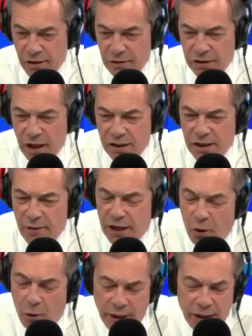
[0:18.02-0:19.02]
So
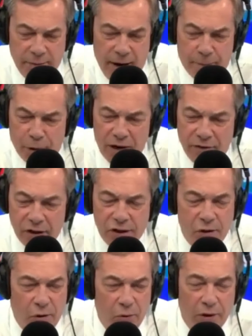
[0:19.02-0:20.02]
according to my previous
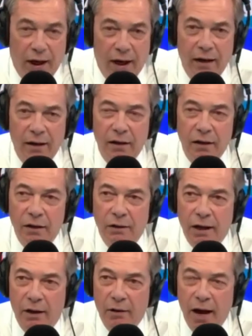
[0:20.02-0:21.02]
caller, you
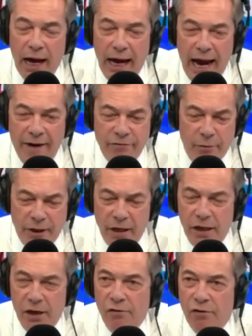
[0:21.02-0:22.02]
know, everyone in
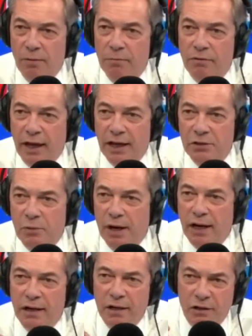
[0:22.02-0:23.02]
Europe thinks
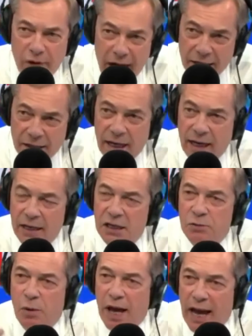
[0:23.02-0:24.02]
we're
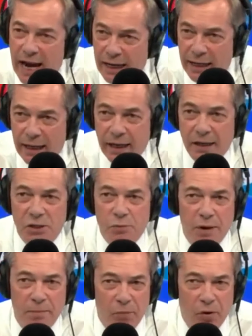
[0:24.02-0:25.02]
cretins, we're idiots,
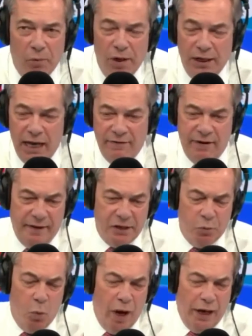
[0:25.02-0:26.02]
we're leaving
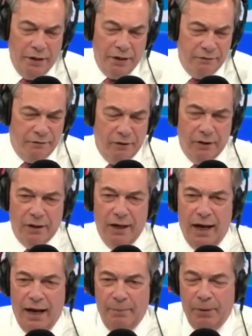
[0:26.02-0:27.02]
this wonderful
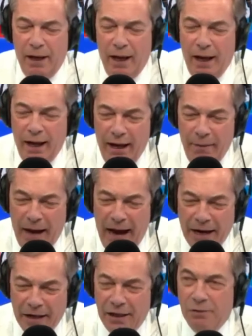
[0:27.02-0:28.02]
club.
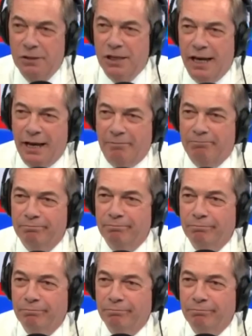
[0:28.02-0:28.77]
How do you see it?